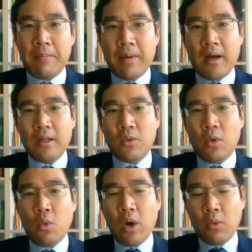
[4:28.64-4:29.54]
but
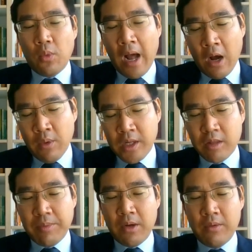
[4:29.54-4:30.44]
what our
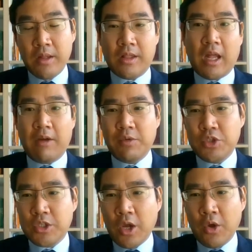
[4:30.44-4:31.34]
experience have
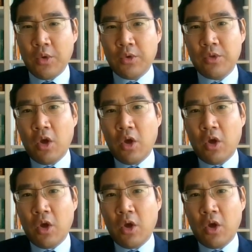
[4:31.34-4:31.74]
shown